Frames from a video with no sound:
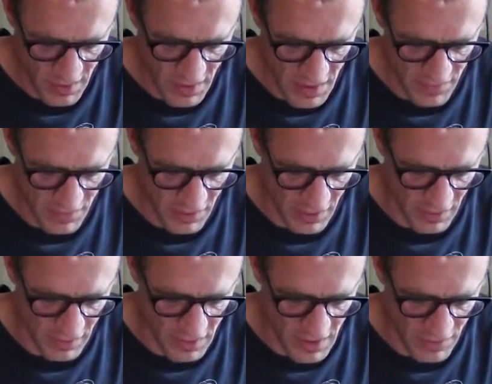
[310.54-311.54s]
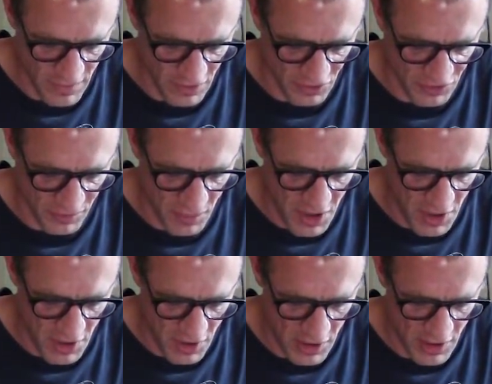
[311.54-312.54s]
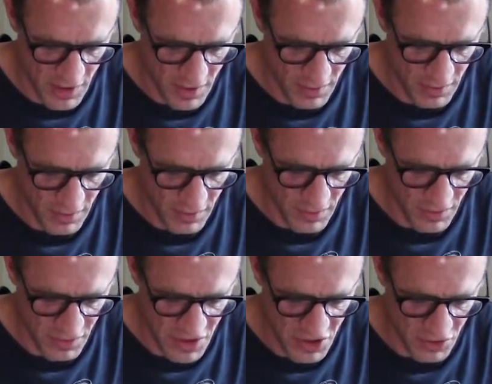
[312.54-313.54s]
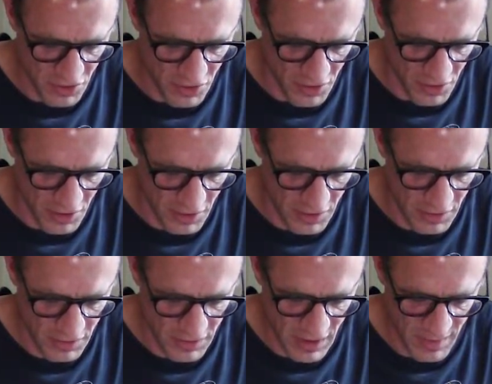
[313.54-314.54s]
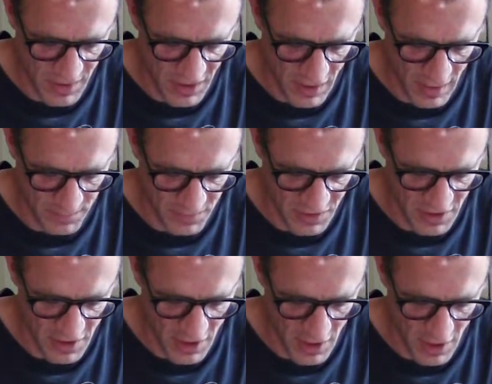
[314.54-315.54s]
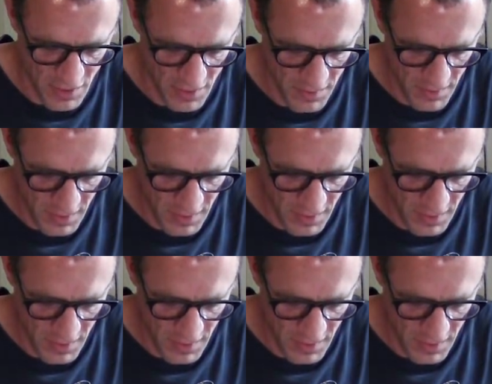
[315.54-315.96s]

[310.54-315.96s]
even a small needle hole coming up to here,